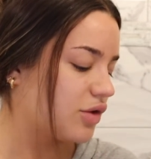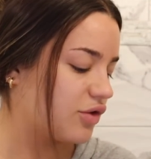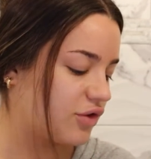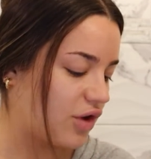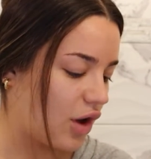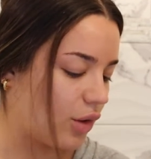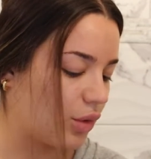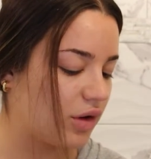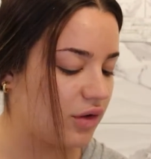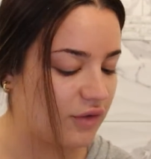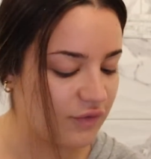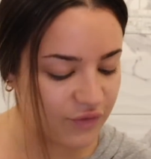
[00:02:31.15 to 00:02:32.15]
So
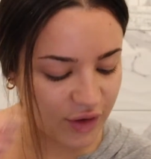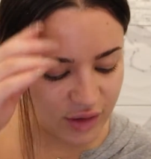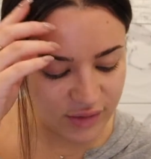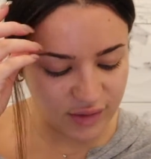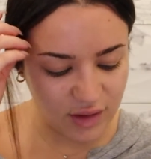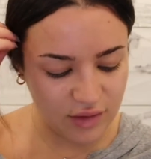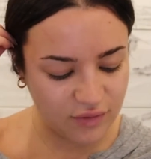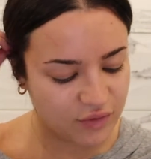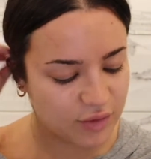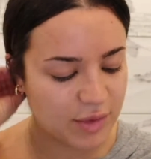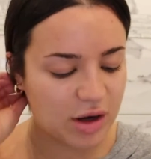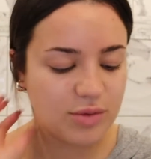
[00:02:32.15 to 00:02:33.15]
first,
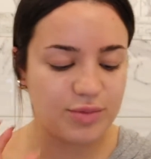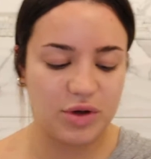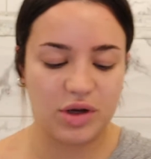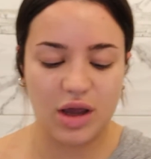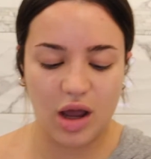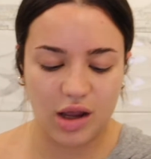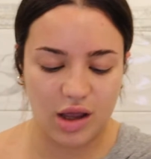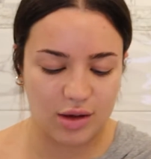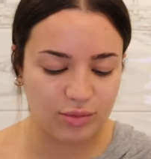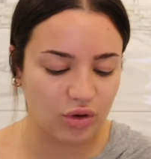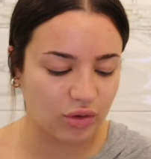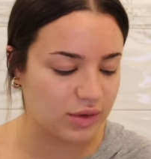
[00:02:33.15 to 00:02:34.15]
for Merit Beauty, I
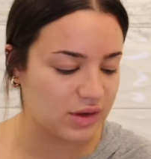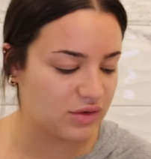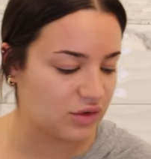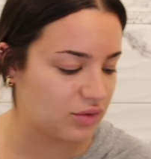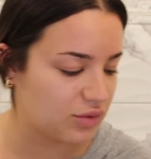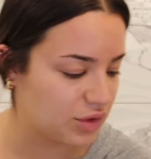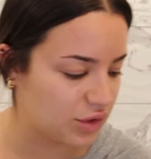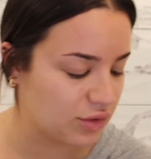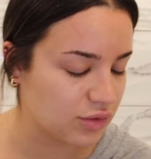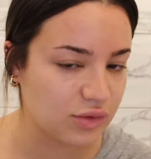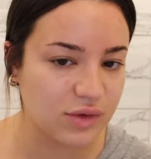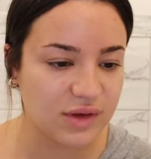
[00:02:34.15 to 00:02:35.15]
am going to
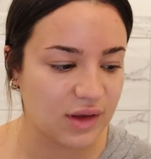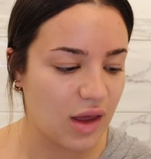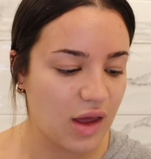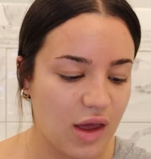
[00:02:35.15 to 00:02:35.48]
use,